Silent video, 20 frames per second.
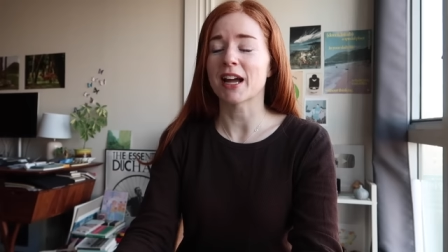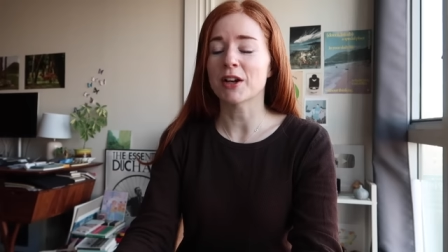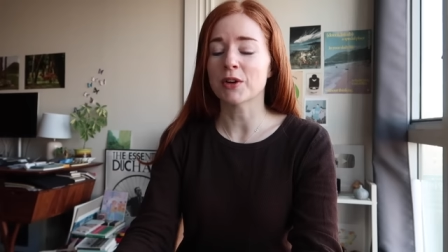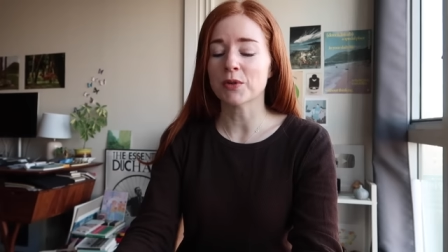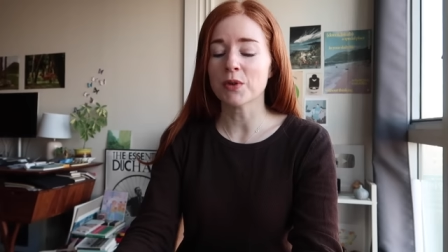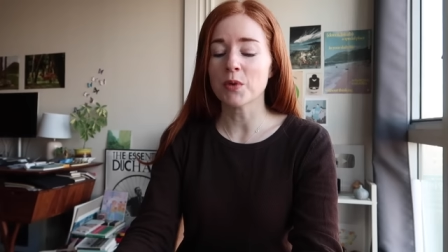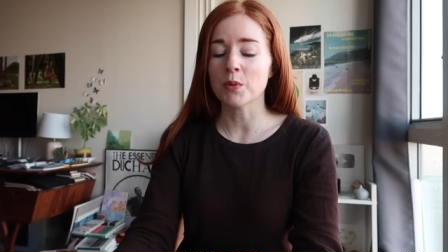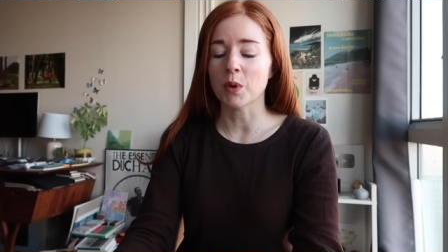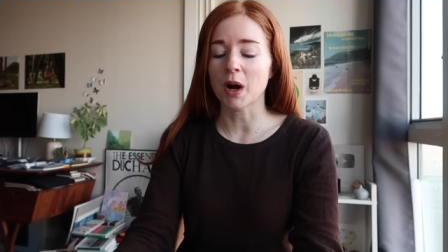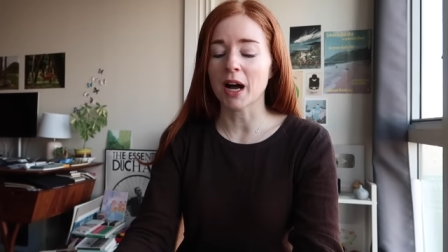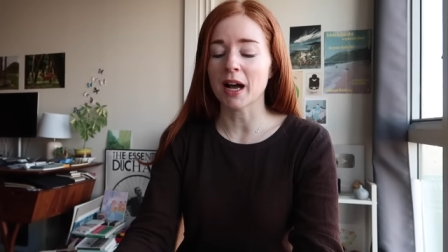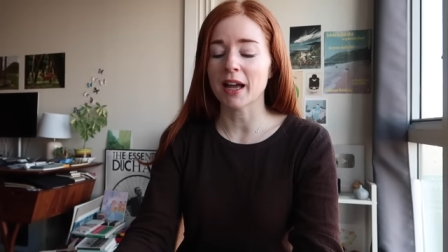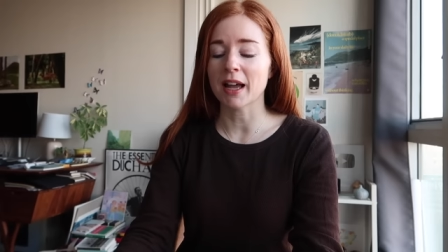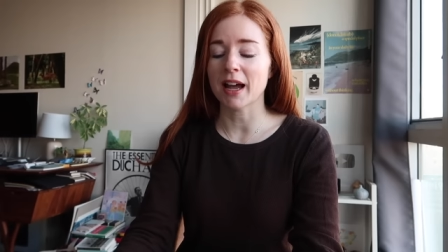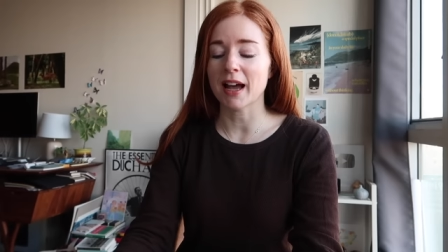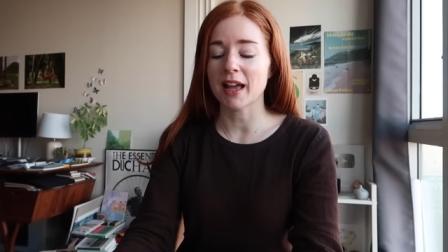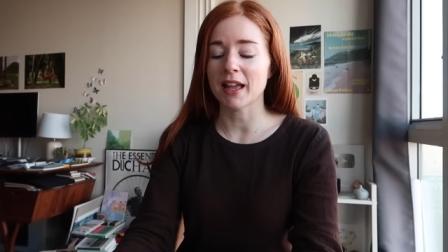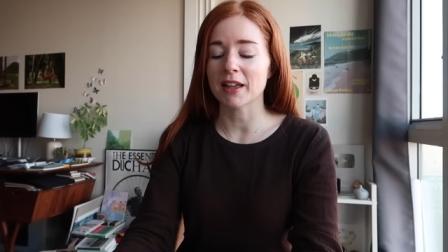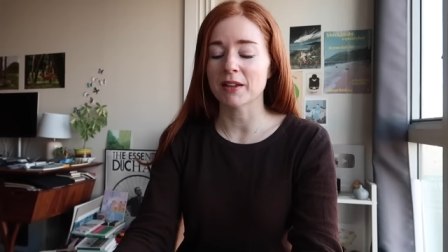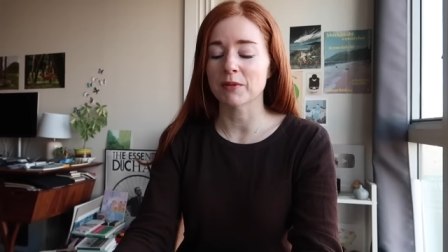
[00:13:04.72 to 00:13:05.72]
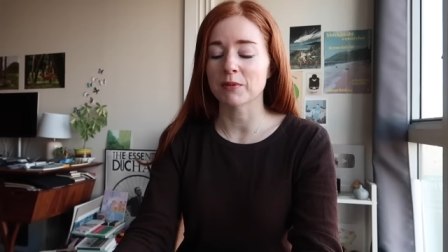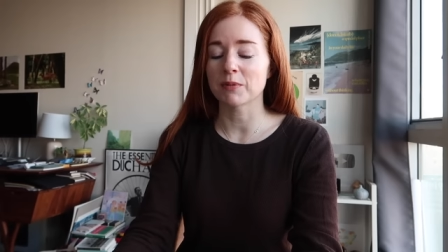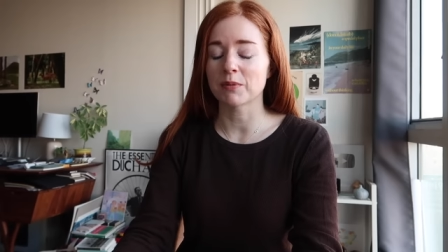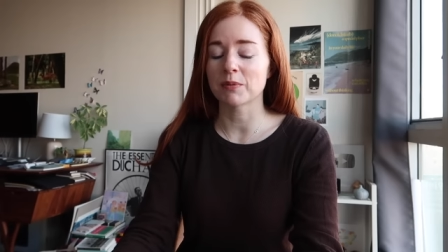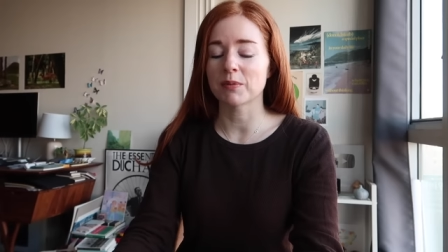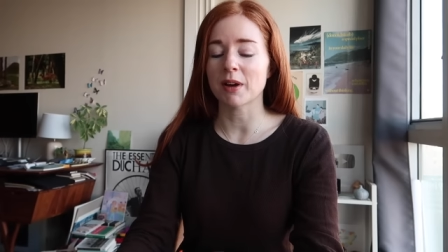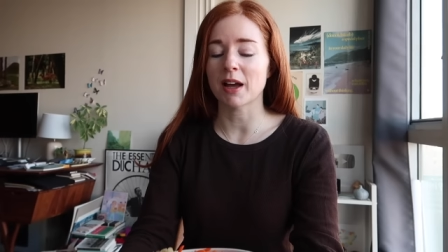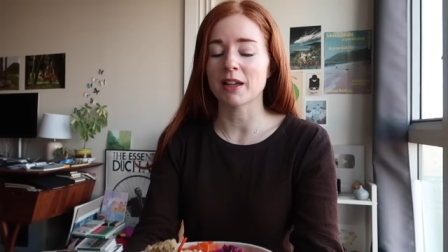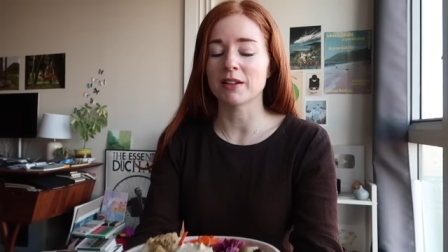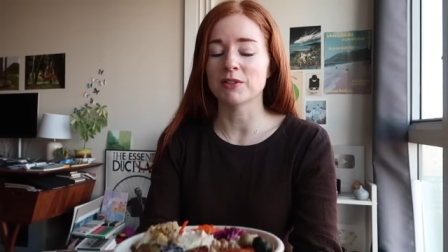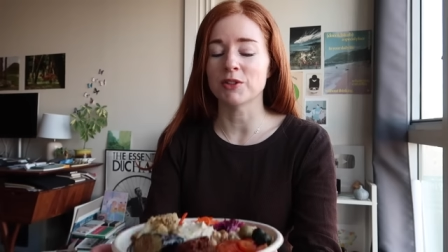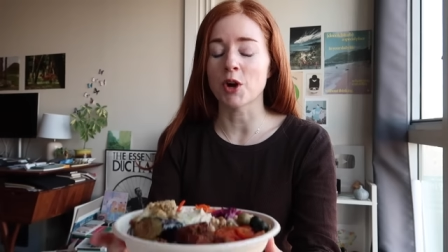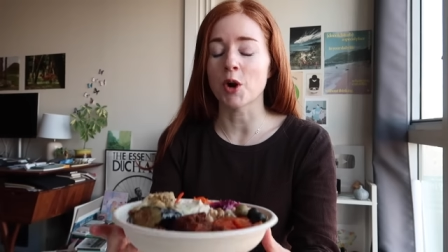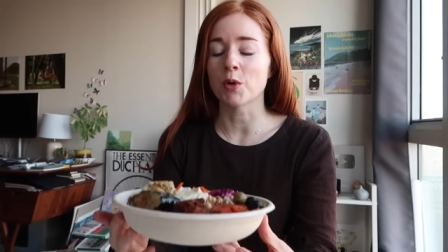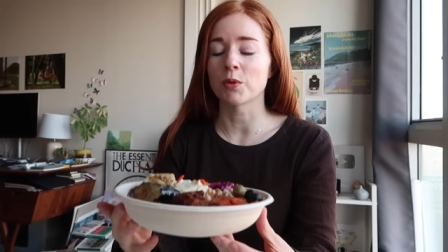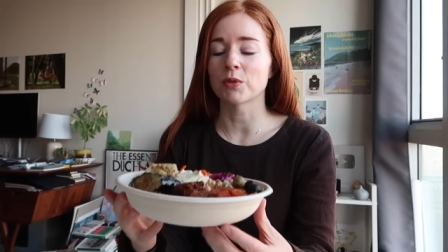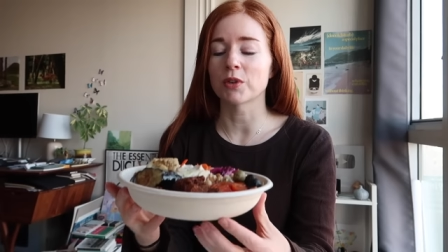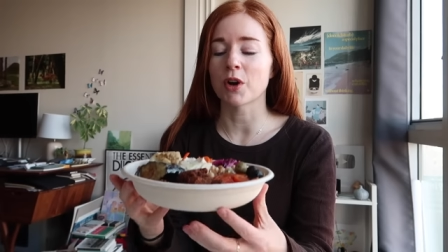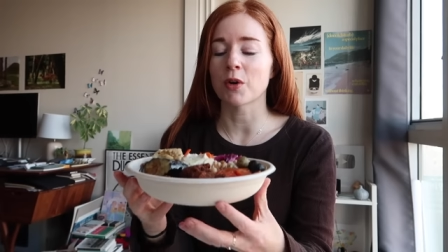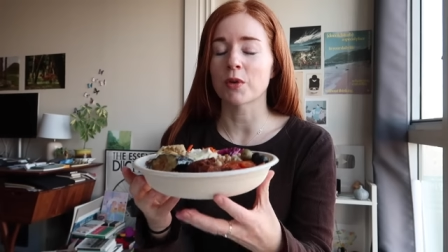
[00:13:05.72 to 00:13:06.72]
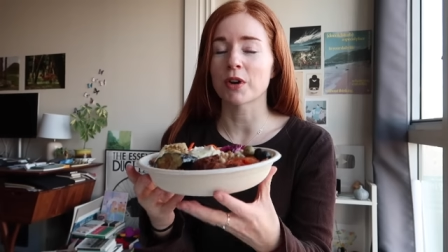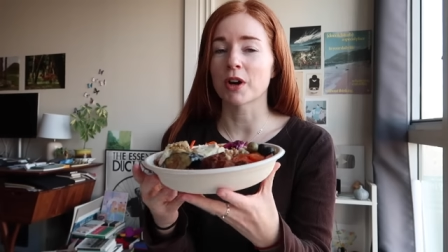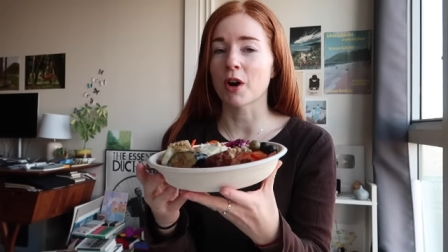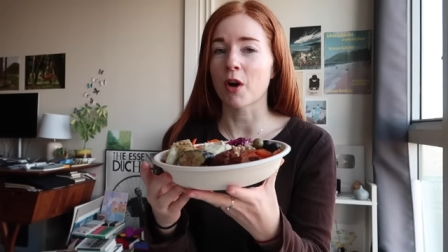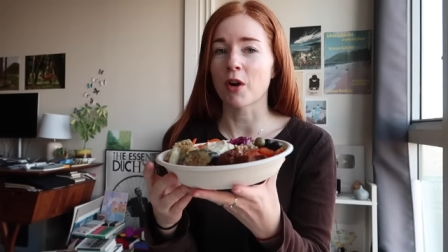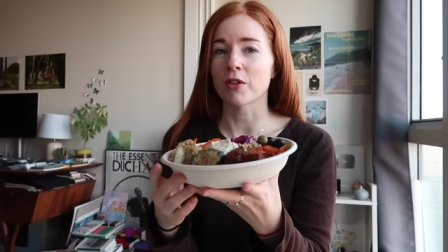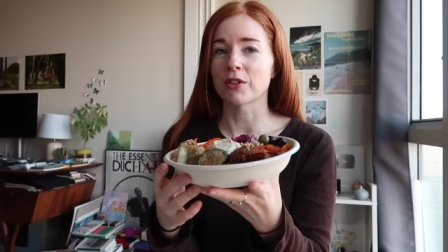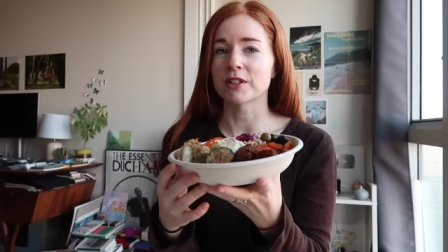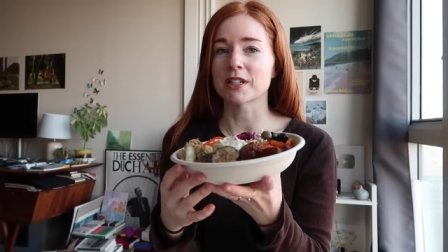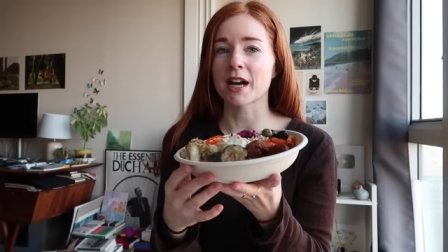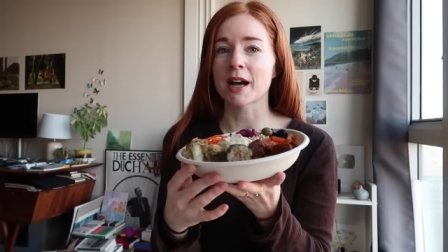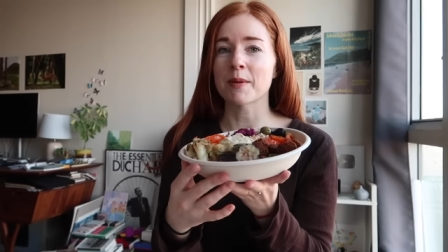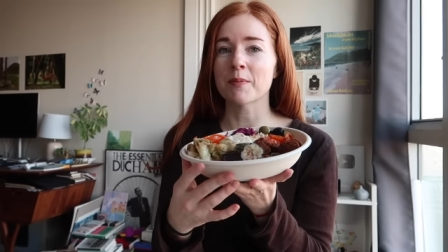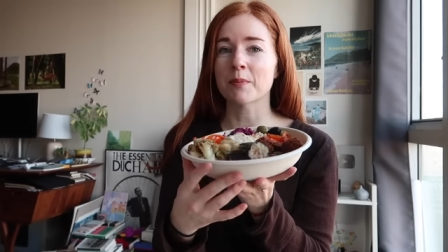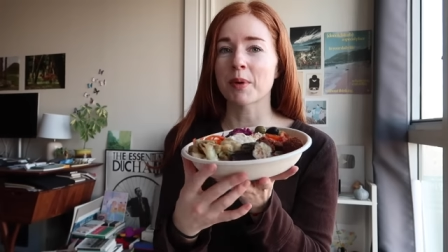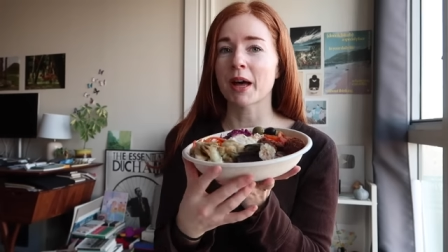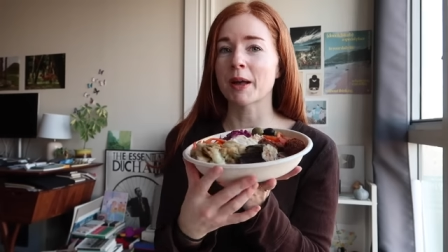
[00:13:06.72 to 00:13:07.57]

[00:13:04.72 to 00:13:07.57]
I don't know why I don't go here all the time,